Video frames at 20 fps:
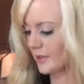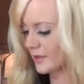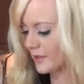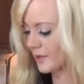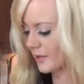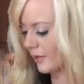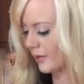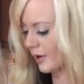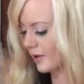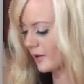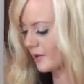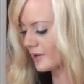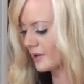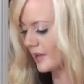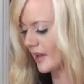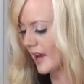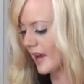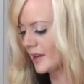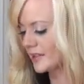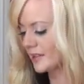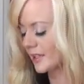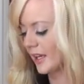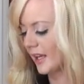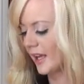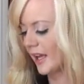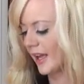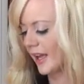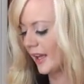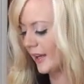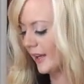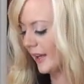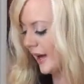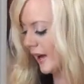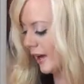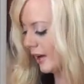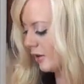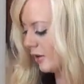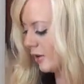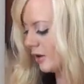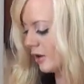so there's that. And
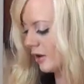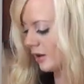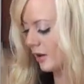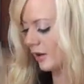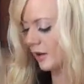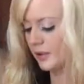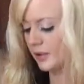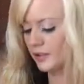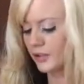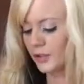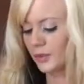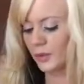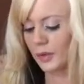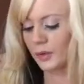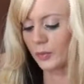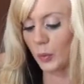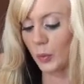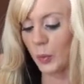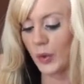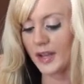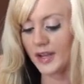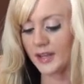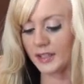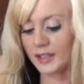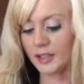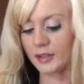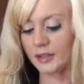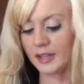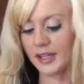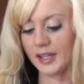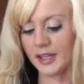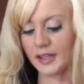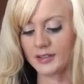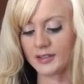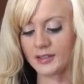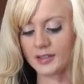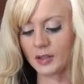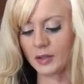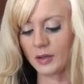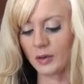now on to our wet ingredients.
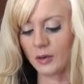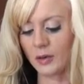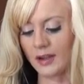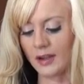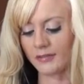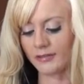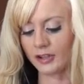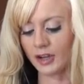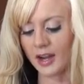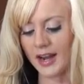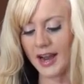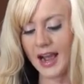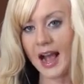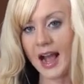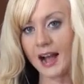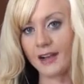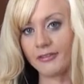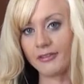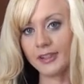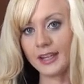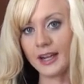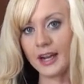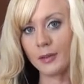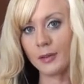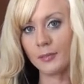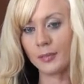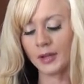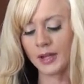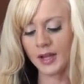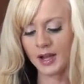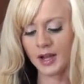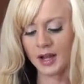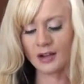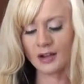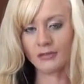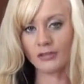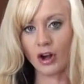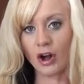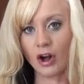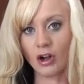So I've got half a cup
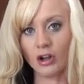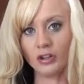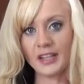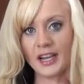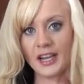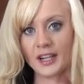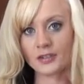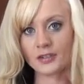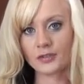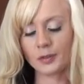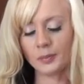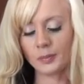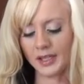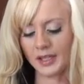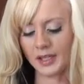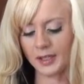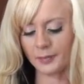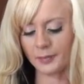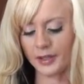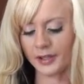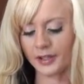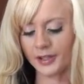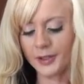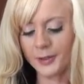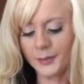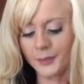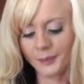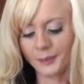of all natural peanut butter.